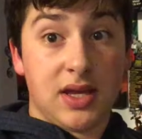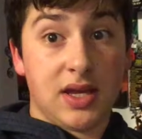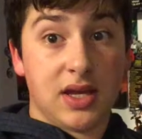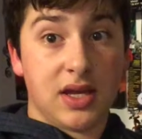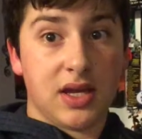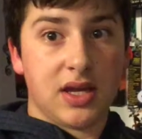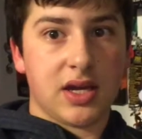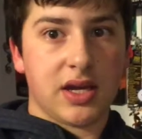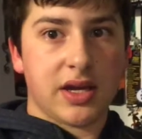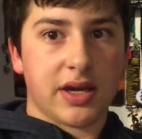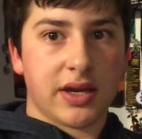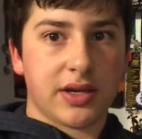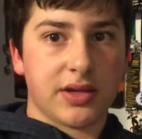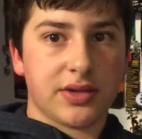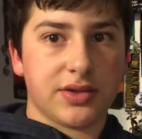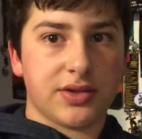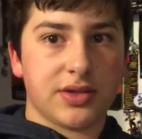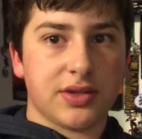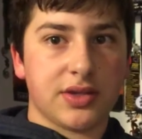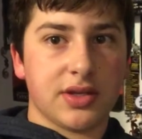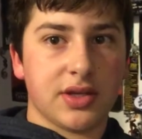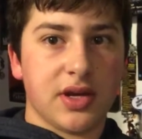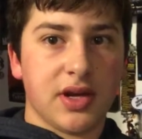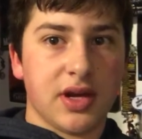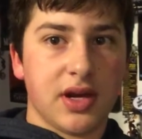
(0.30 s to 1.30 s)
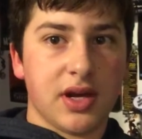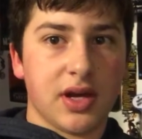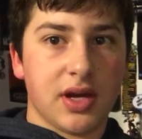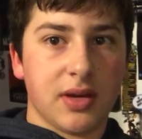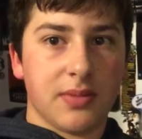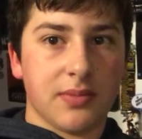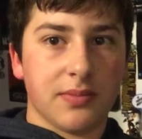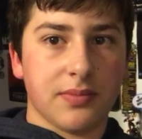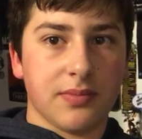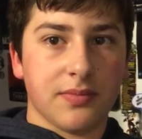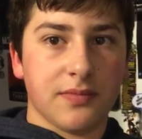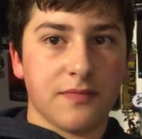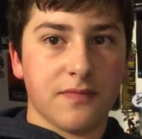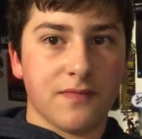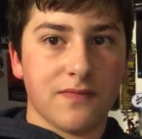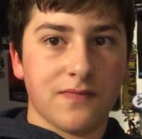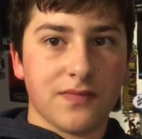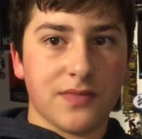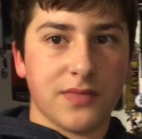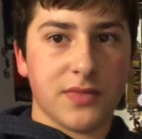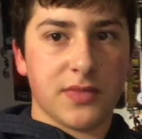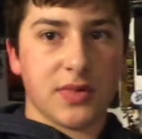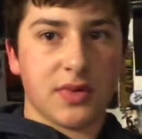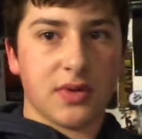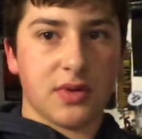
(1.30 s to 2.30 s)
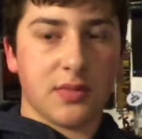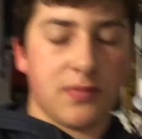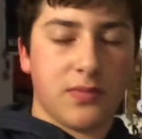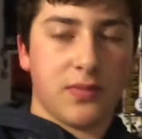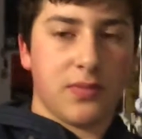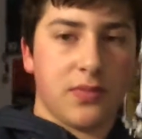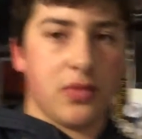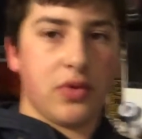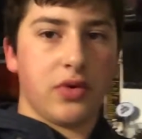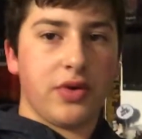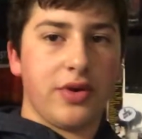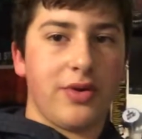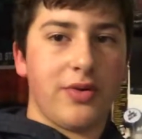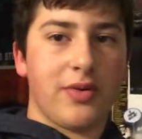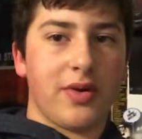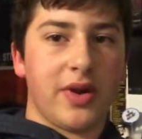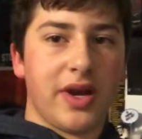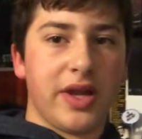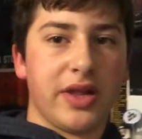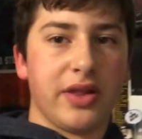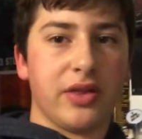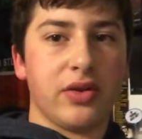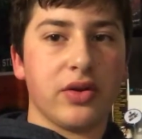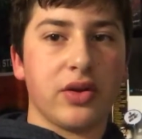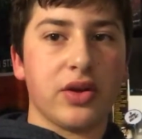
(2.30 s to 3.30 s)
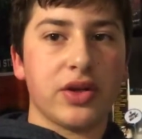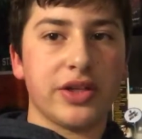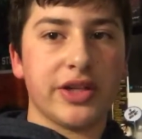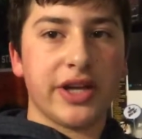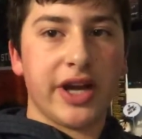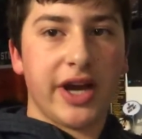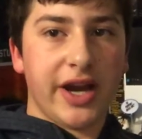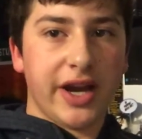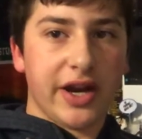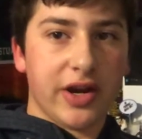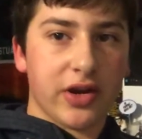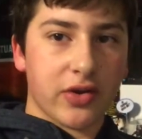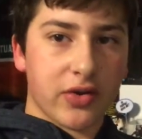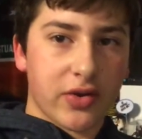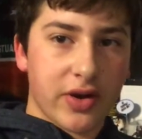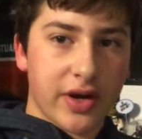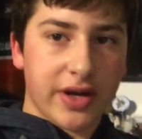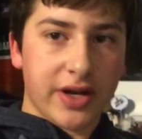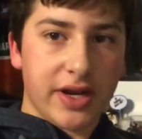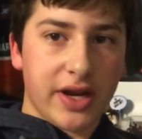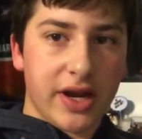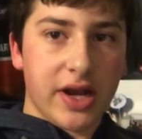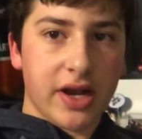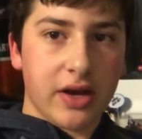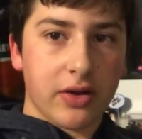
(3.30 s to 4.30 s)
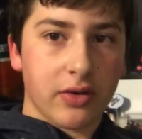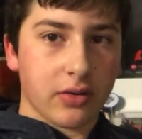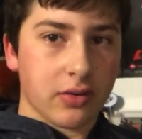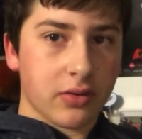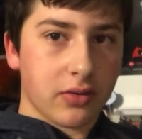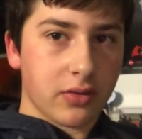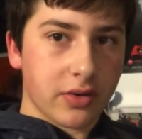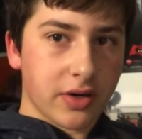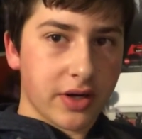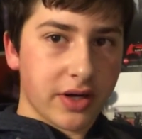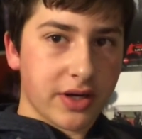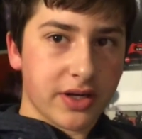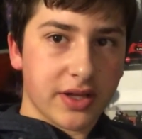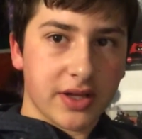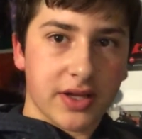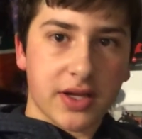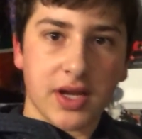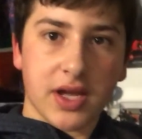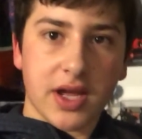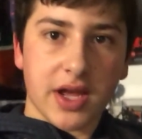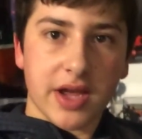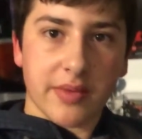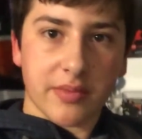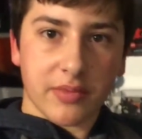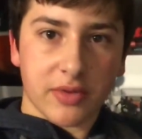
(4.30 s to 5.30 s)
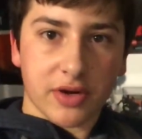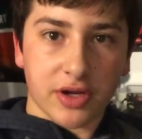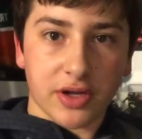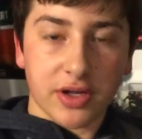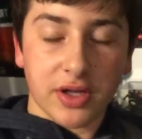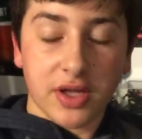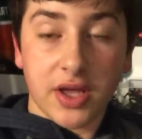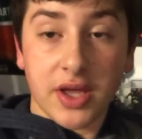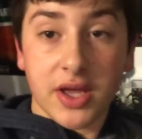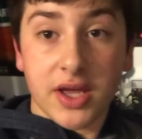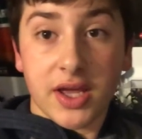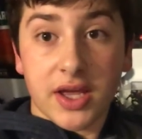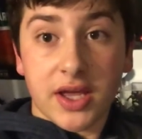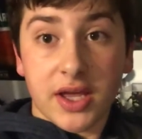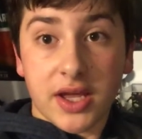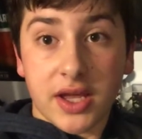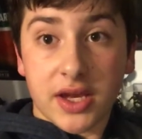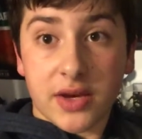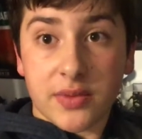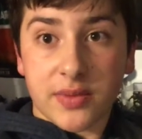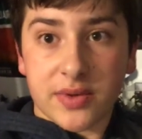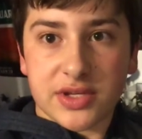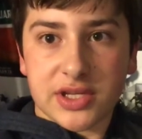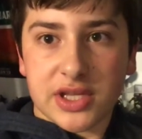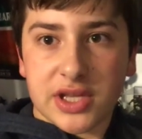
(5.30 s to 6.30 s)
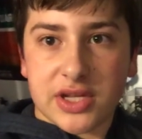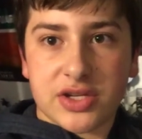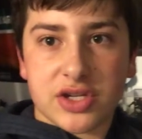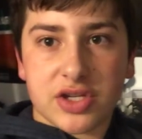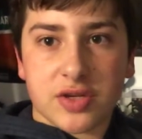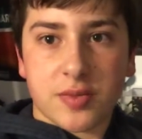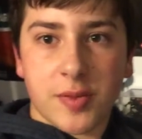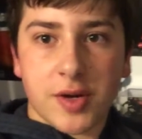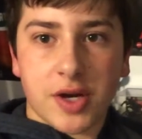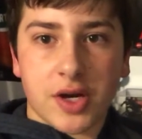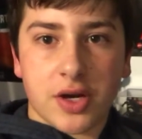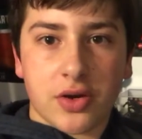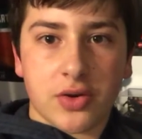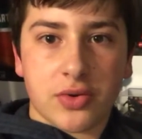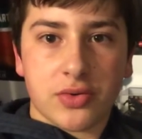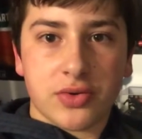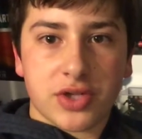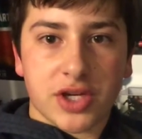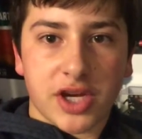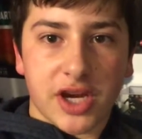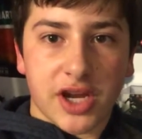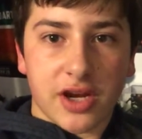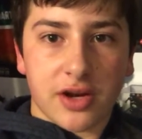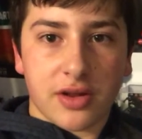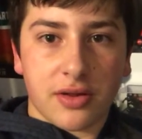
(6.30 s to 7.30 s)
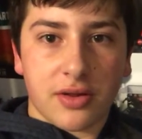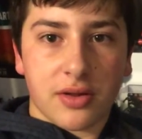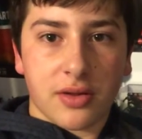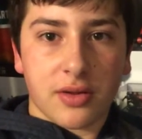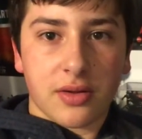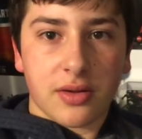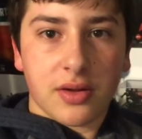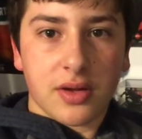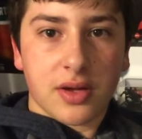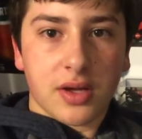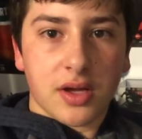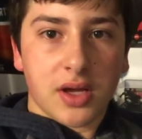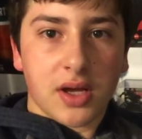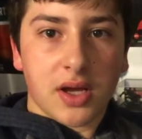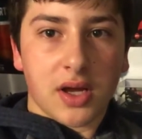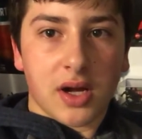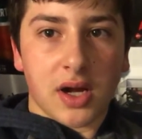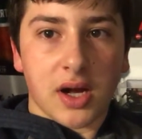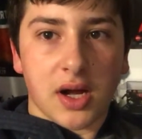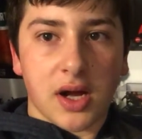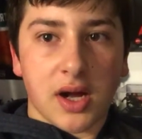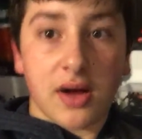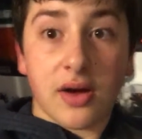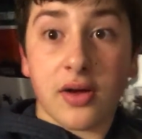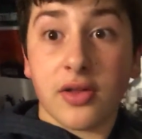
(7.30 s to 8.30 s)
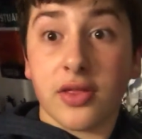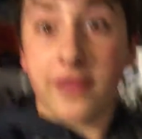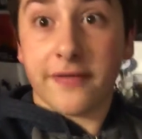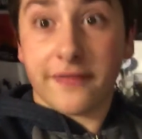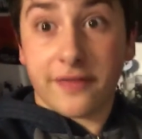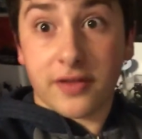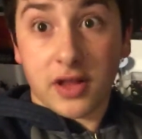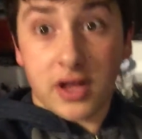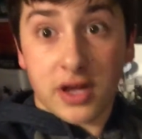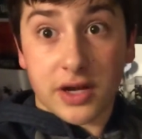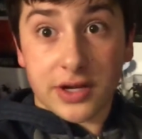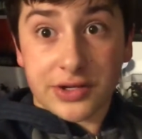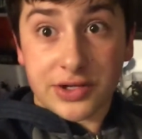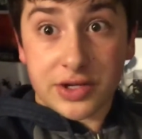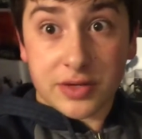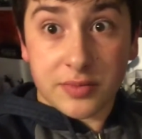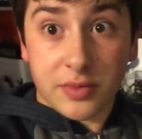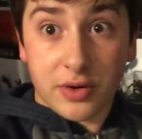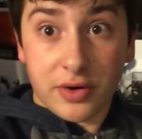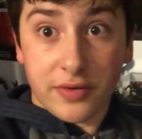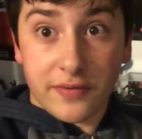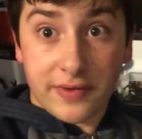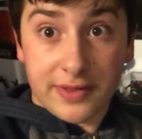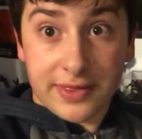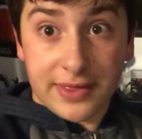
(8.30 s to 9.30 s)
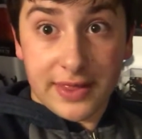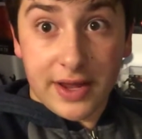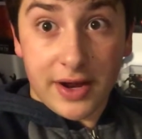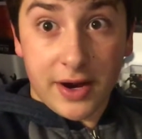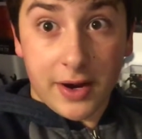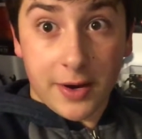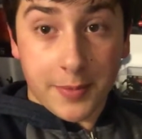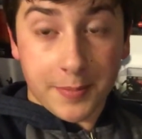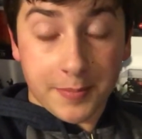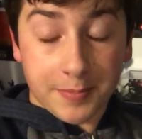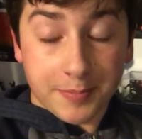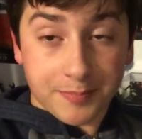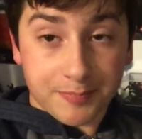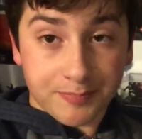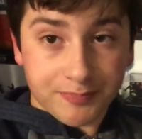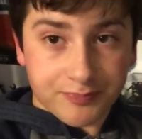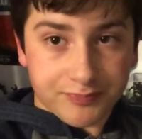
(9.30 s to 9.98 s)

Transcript: Hey guys, boy do I look tired right now according to the camera. Anyways, I just made a new channel. All the vlogs are moving there.